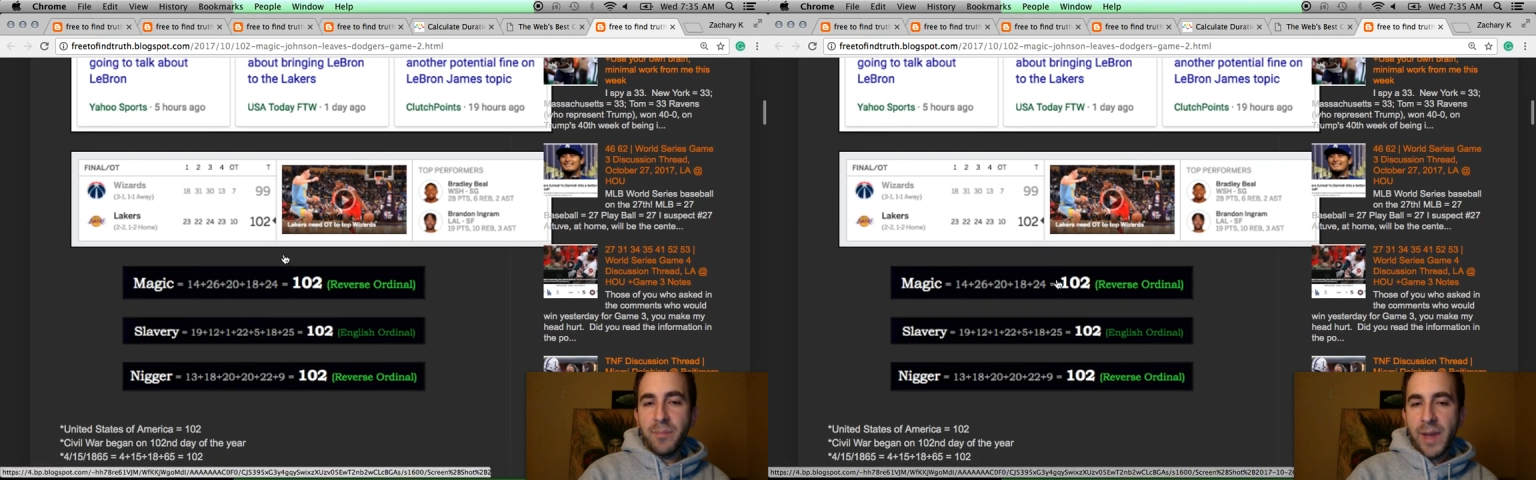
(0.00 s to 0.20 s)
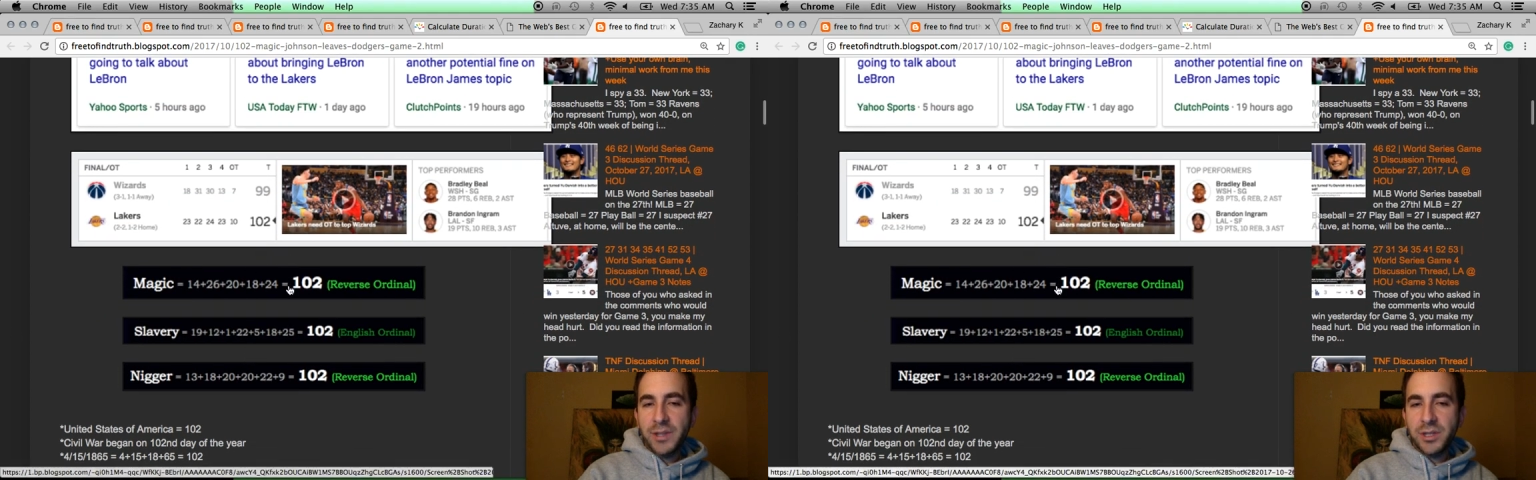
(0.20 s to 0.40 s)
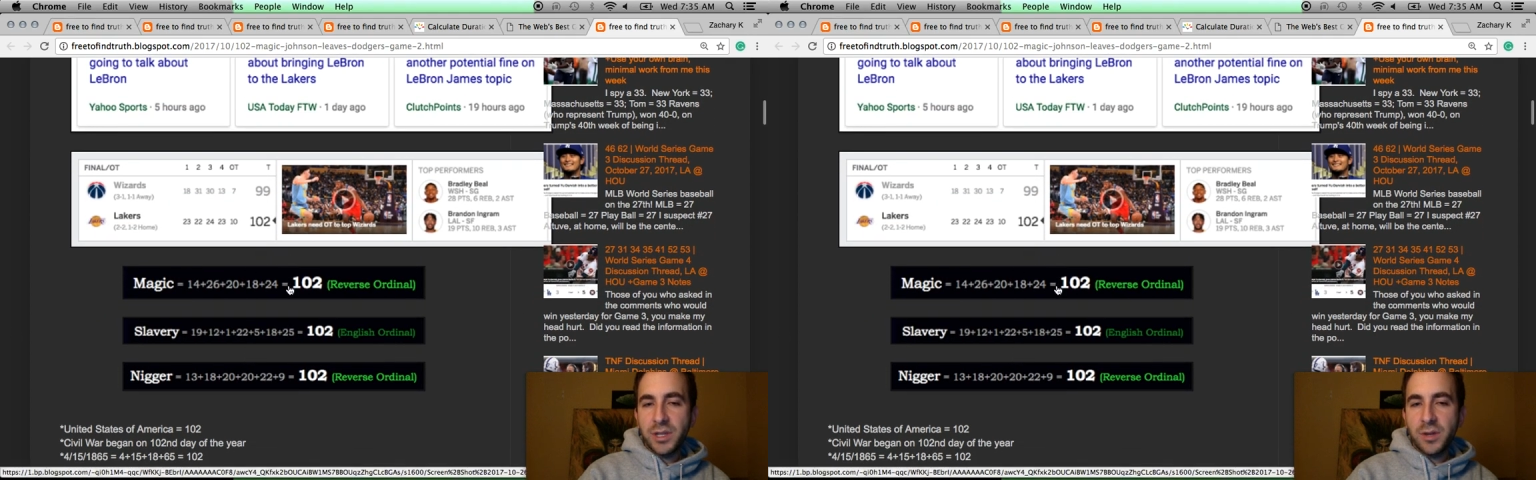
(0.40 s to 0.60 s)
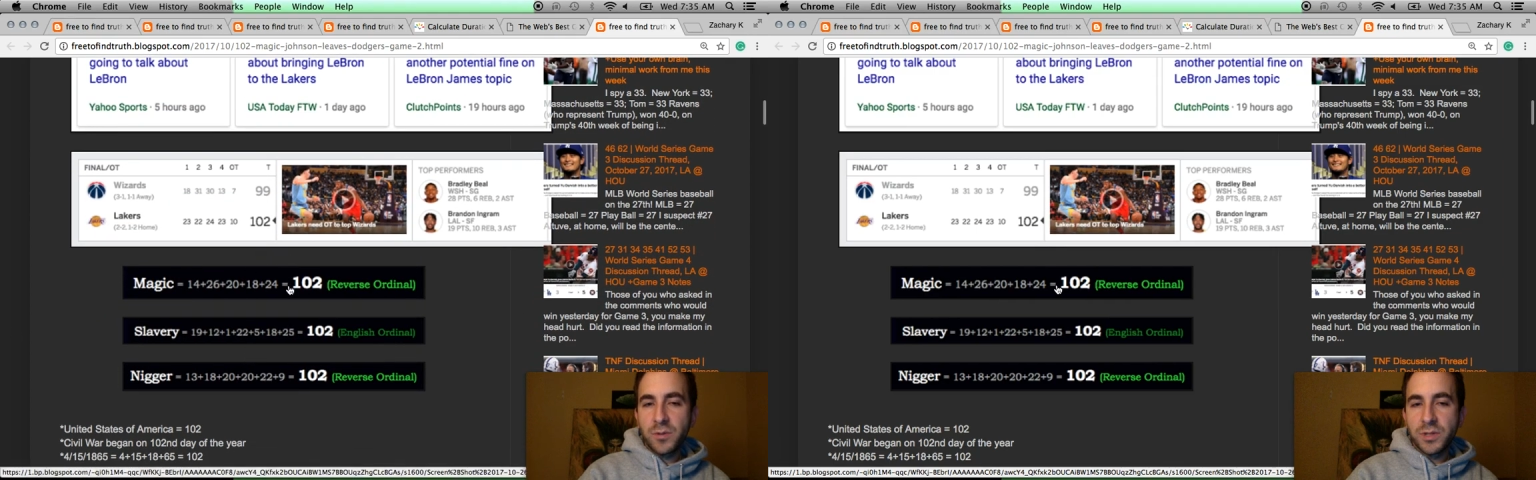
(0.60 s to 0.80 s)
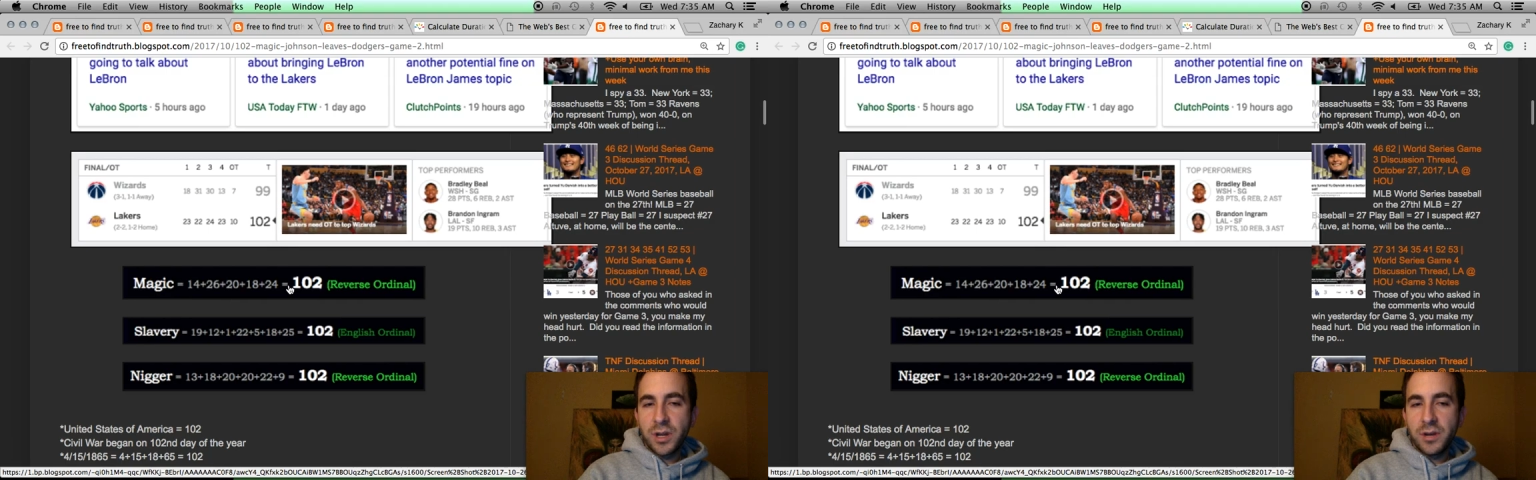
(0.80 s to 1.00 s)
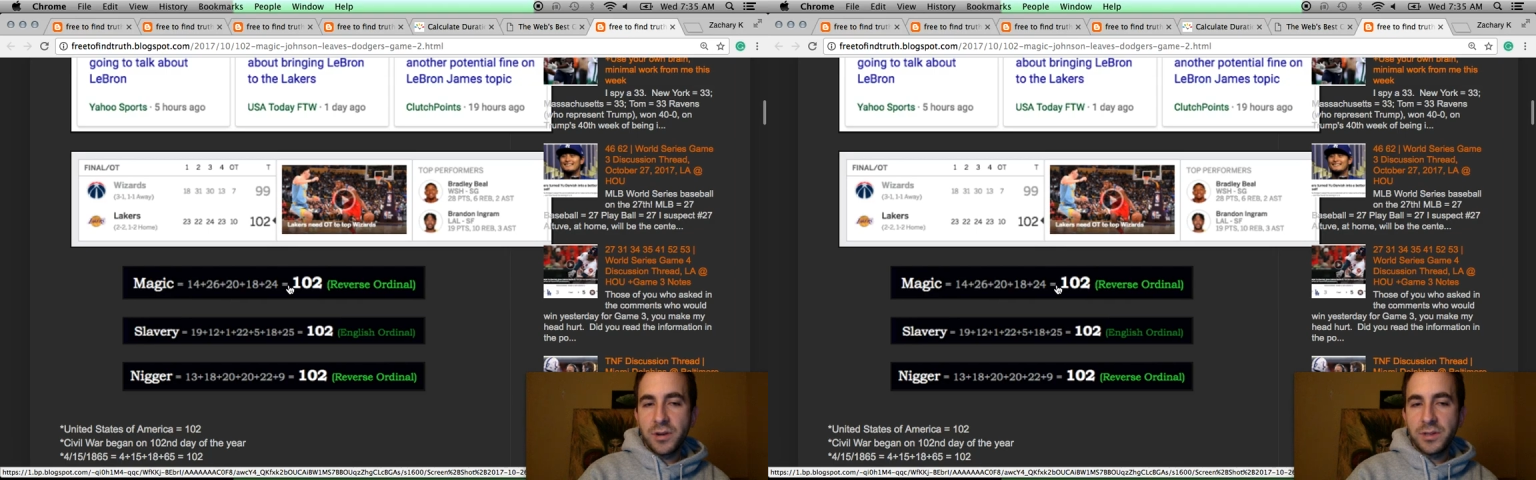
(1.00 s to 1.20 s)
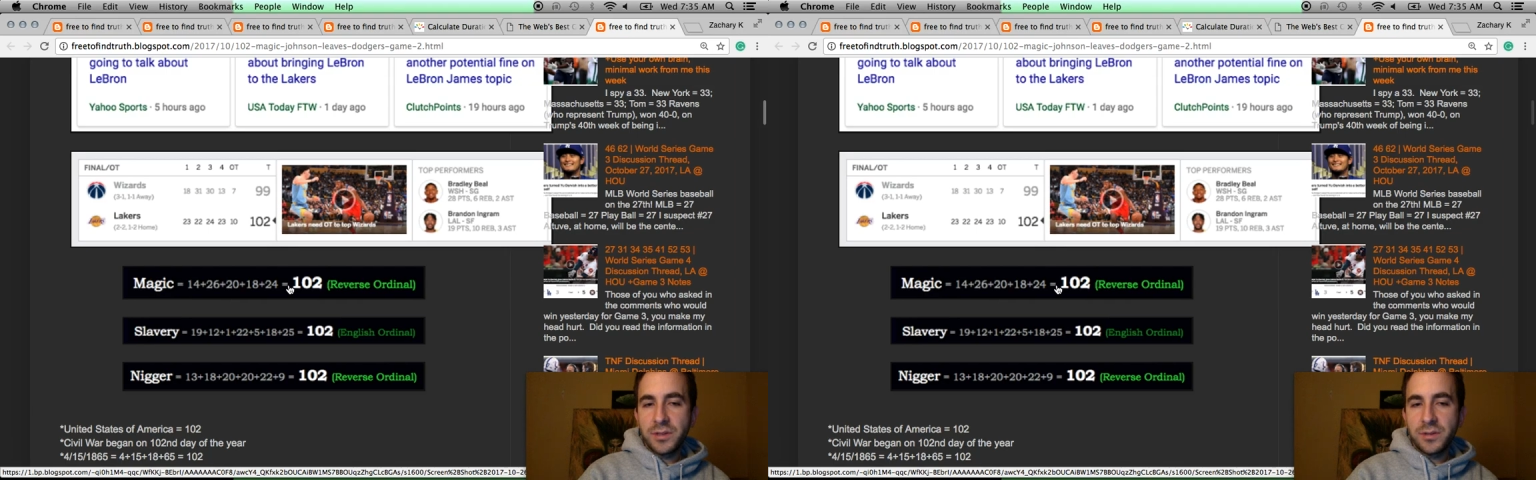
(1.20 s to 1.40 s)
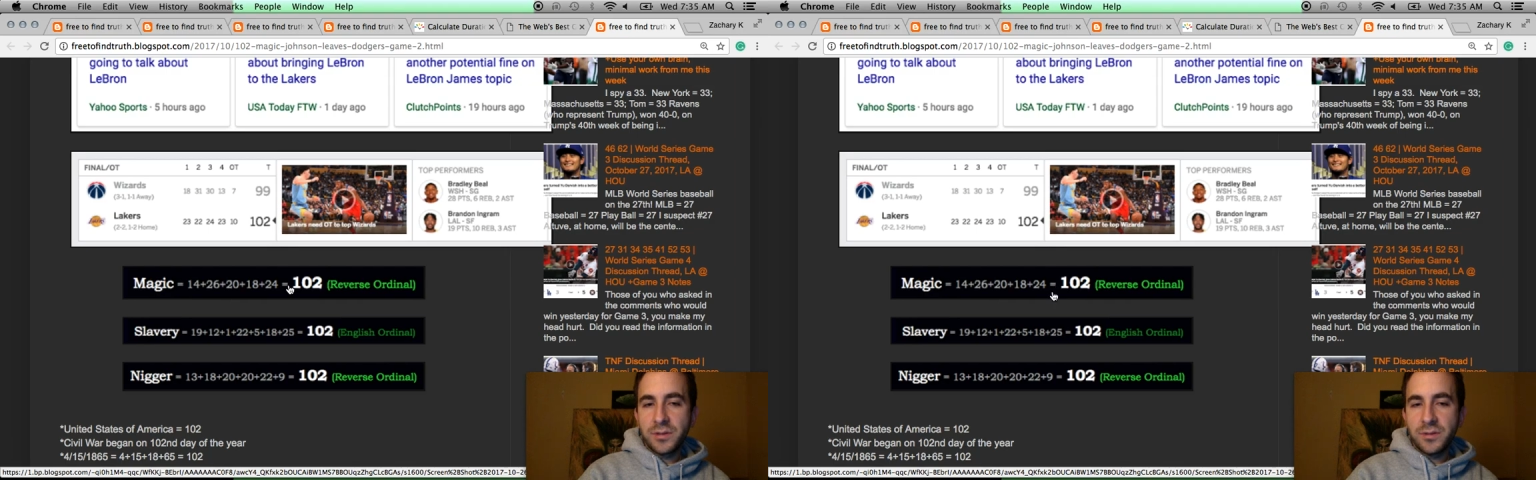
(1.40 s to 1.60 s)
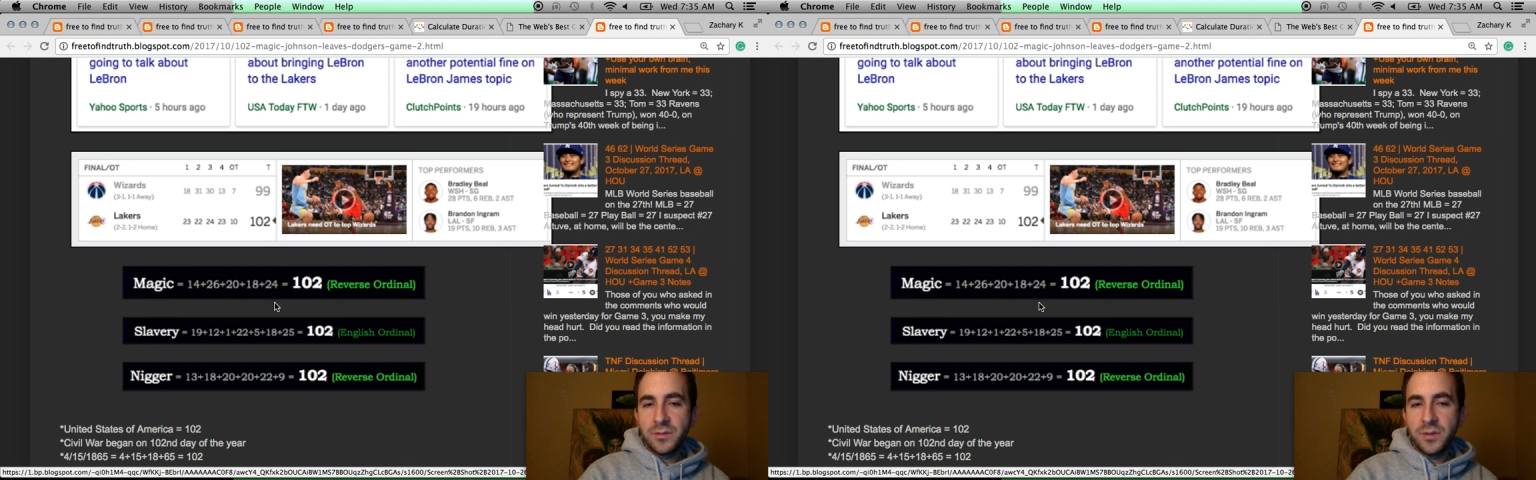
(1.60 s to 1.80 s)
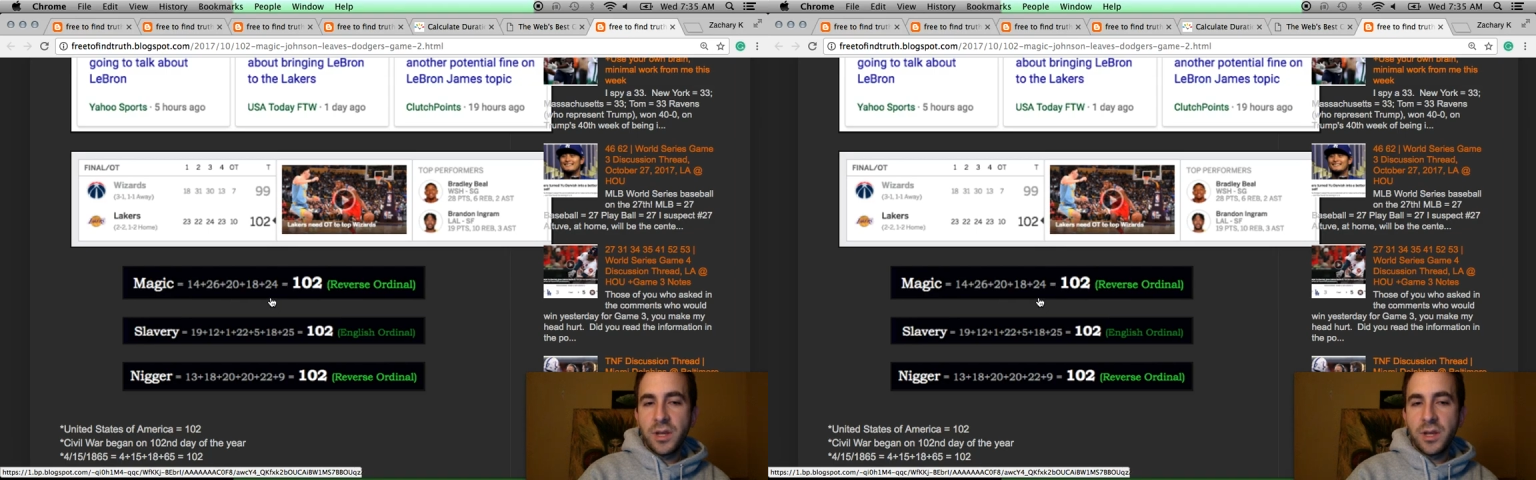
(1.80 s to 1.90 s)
Magic equals 102.